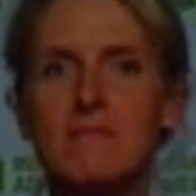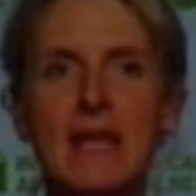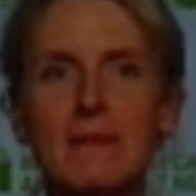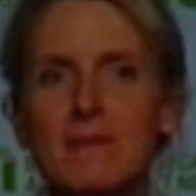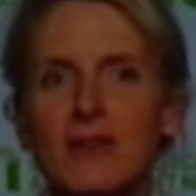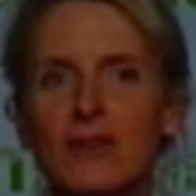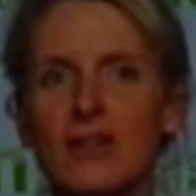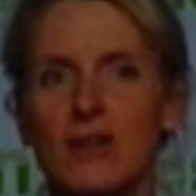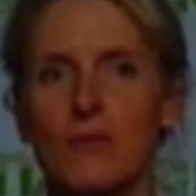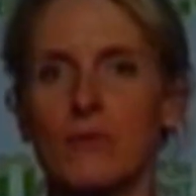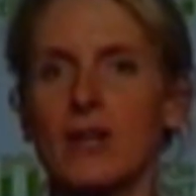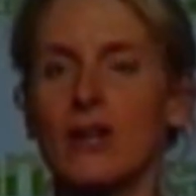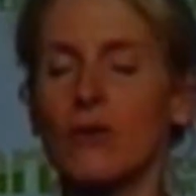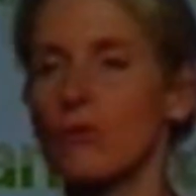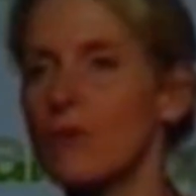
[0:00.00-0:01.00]
maybe you're going to
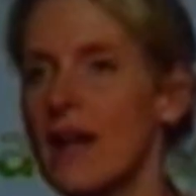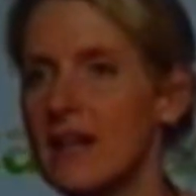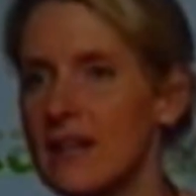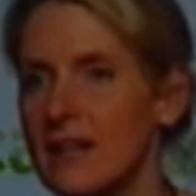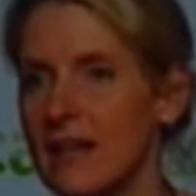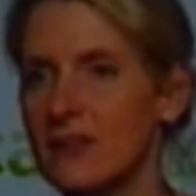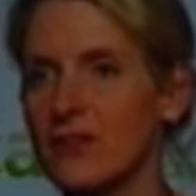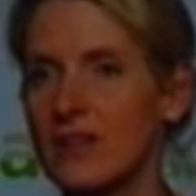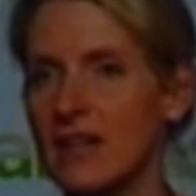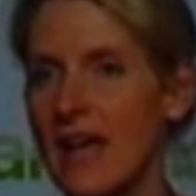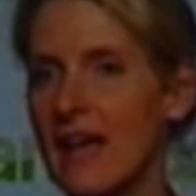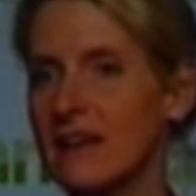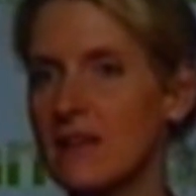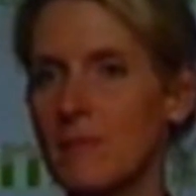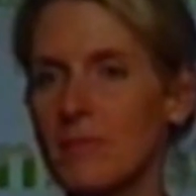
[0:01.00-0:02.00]
regret it, and you're going
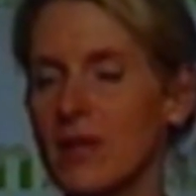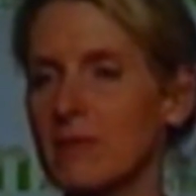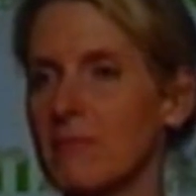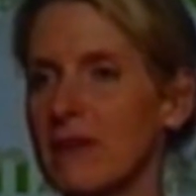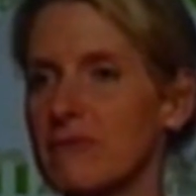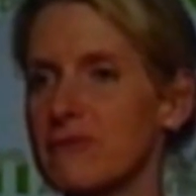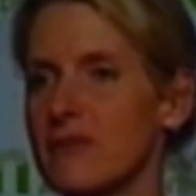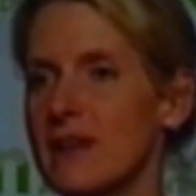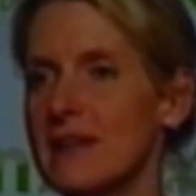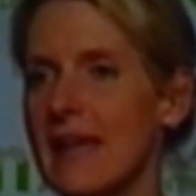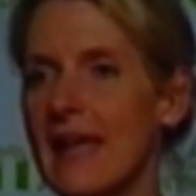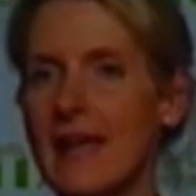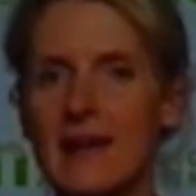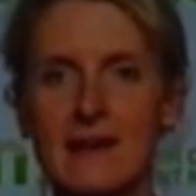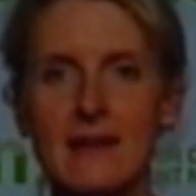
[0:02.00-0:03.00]
to end up like my friend
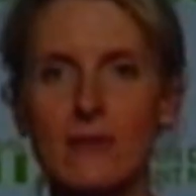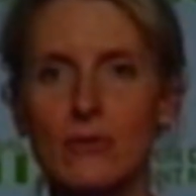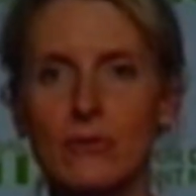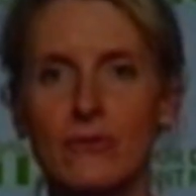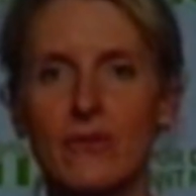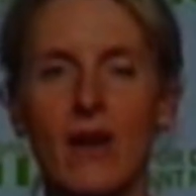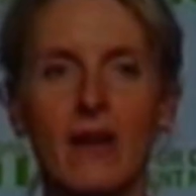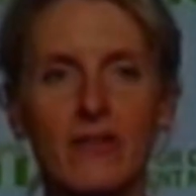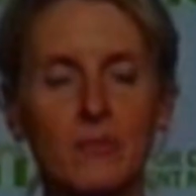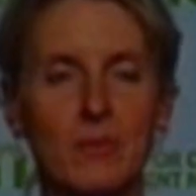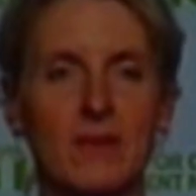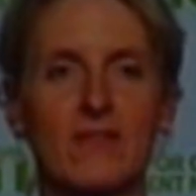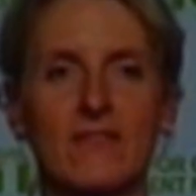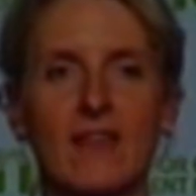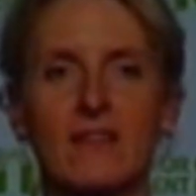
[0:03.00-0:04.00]
Annie, whose
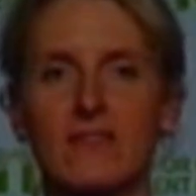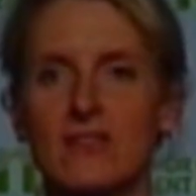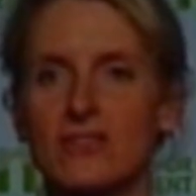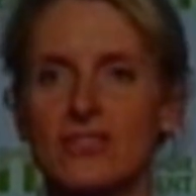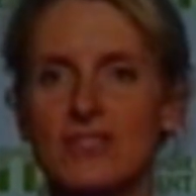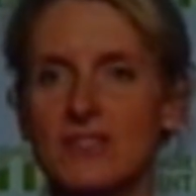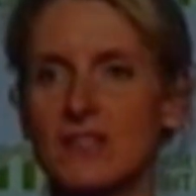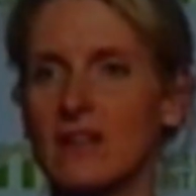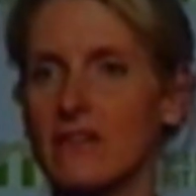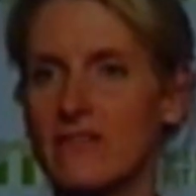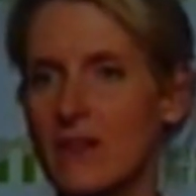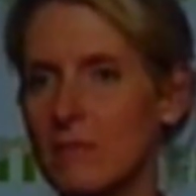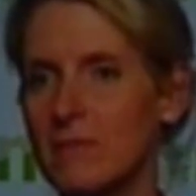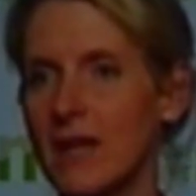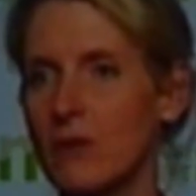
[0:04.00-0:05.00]
husband says that she's going to
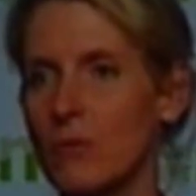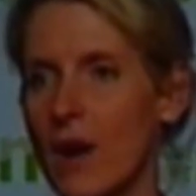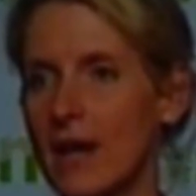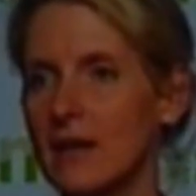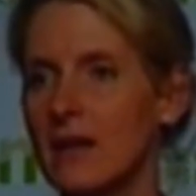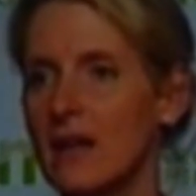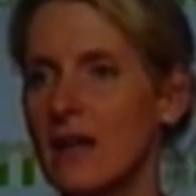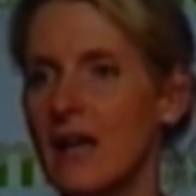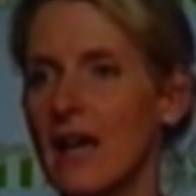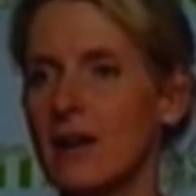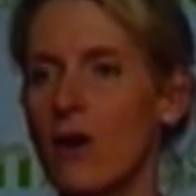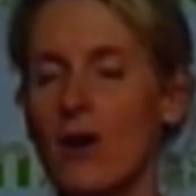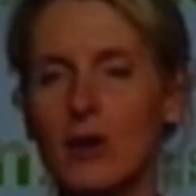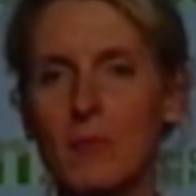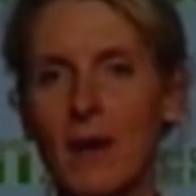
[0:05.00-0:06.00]
someday write
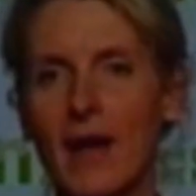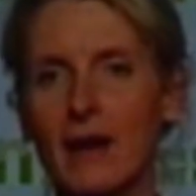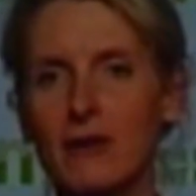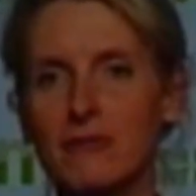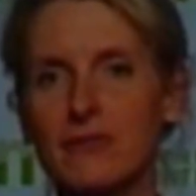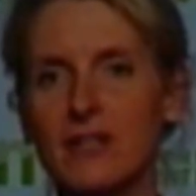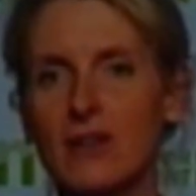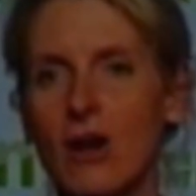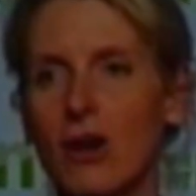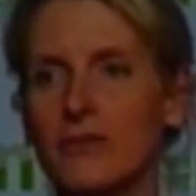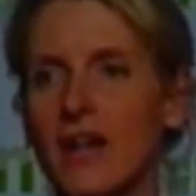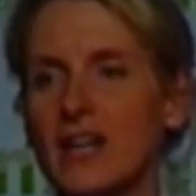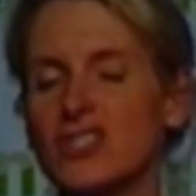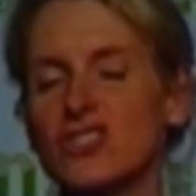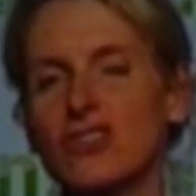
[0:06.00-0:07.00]
an autobiography
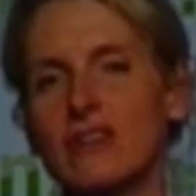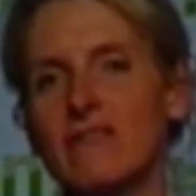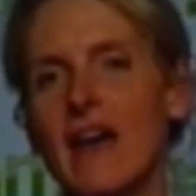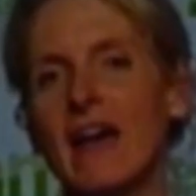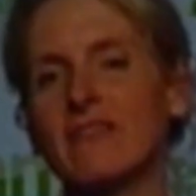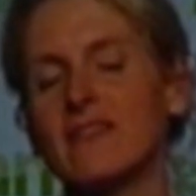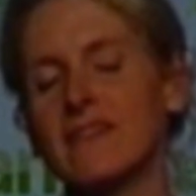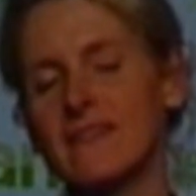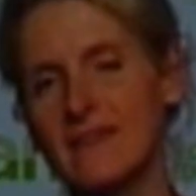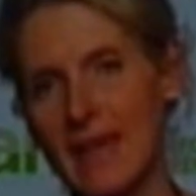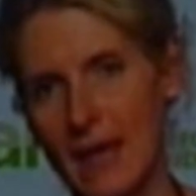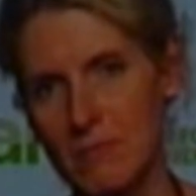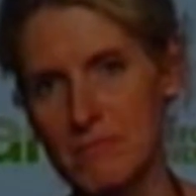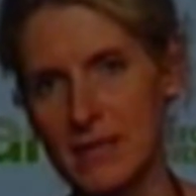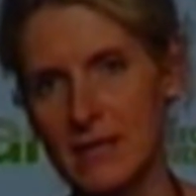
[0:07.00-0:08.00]
called I Should Have Had the
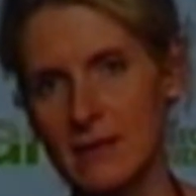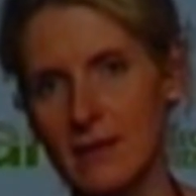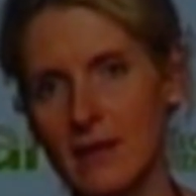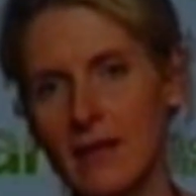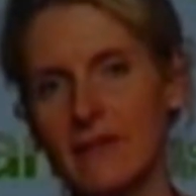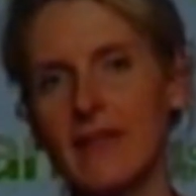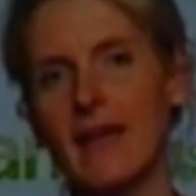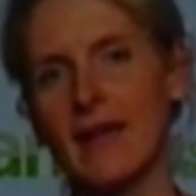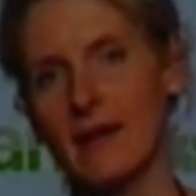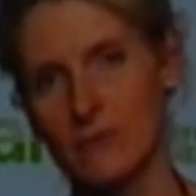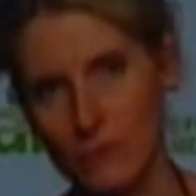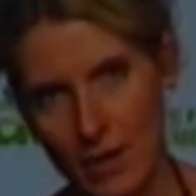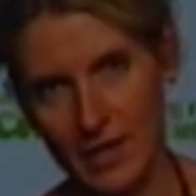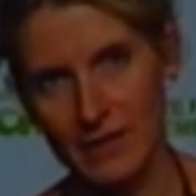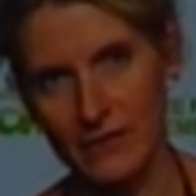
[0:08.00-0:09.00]
Scampi, the
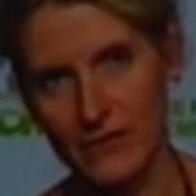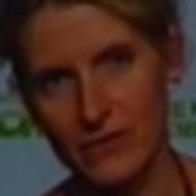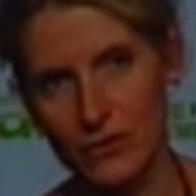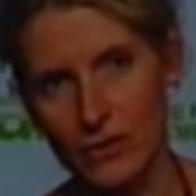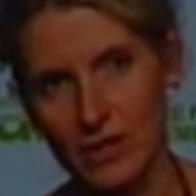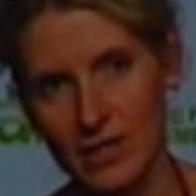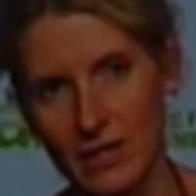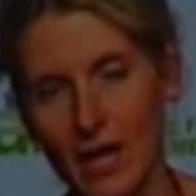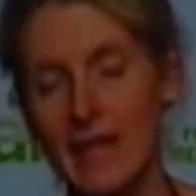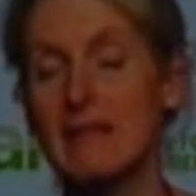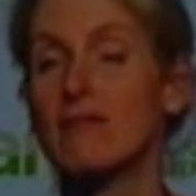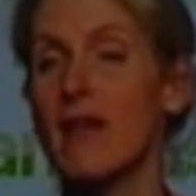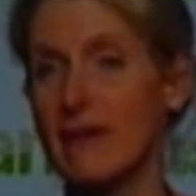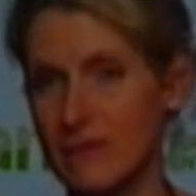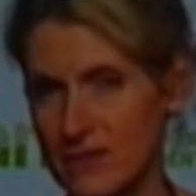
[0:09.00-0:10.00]
Anne Ryan story, a
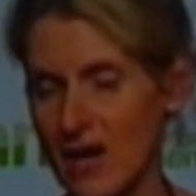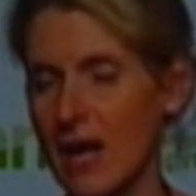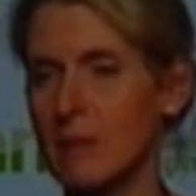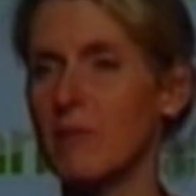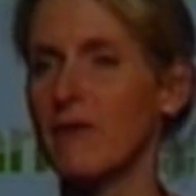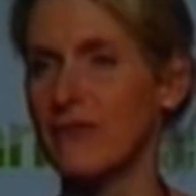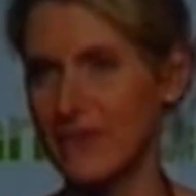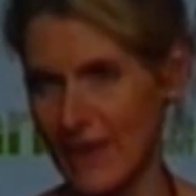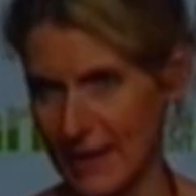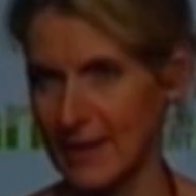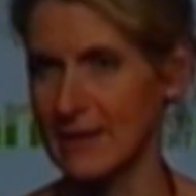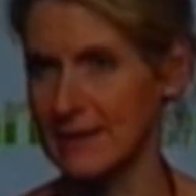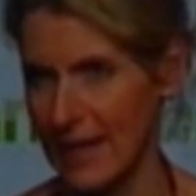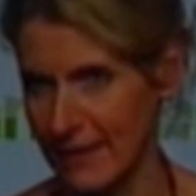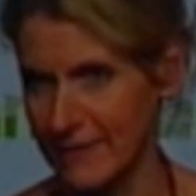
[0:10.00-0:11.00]
lifetime of
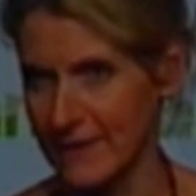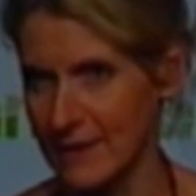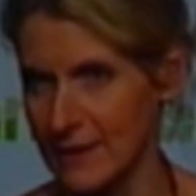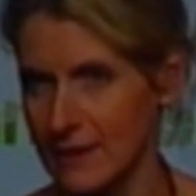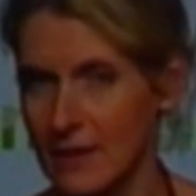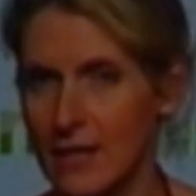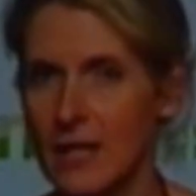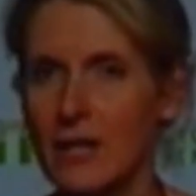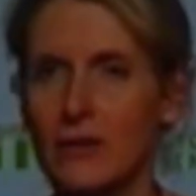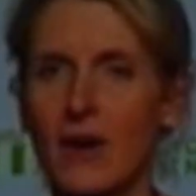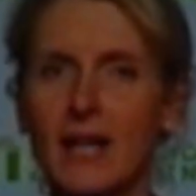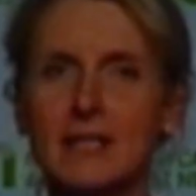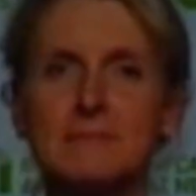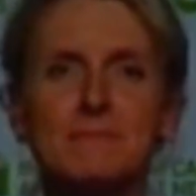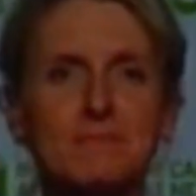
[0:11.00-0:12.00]
second guessing,
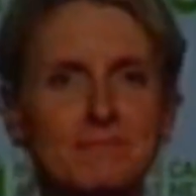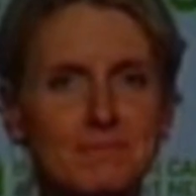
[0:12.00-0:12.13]
right?